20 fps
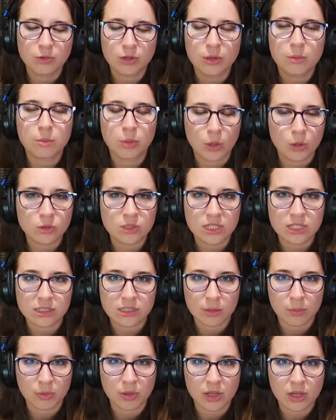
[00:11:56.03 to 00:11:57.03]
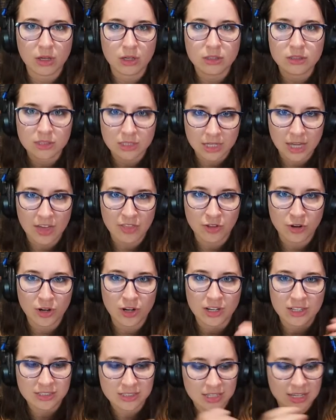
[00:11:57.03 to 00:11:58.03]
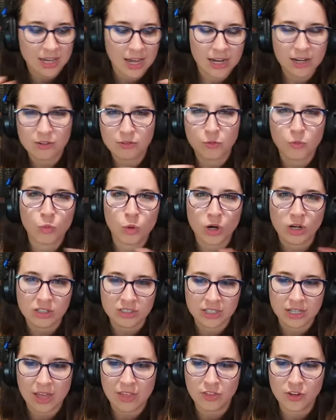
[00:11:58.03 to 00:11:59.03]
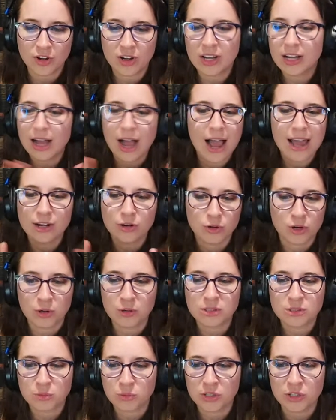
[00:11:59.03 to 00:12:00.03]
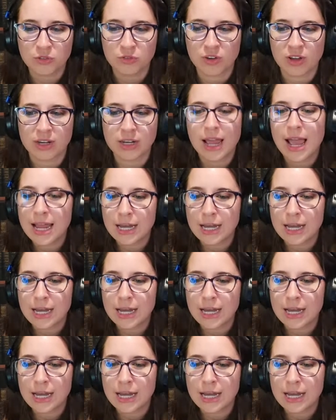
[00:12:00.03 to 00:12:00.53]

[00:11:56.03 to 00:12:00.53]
composing something together because they kind of work together. I don't know. It's really fun.